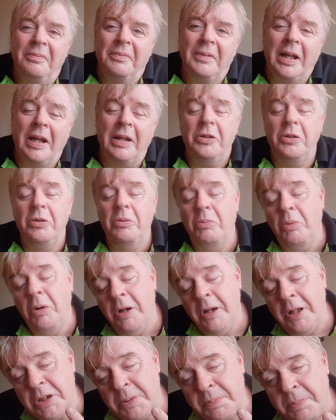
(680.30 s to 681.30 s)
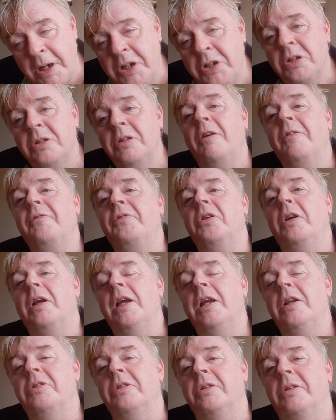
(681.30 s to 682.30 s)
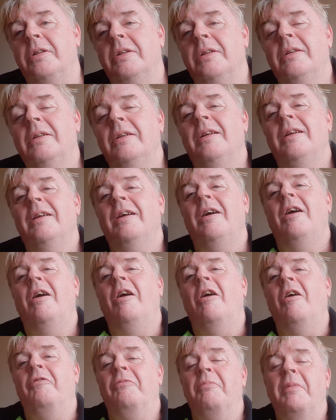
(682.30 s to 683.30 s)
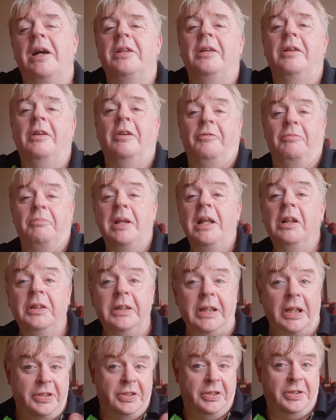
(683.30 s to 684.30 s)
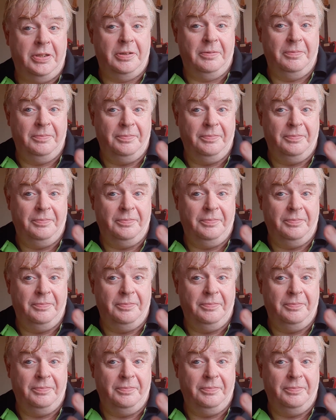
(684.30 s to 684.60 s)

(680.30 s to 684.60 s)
And one expression of your hatred of maleness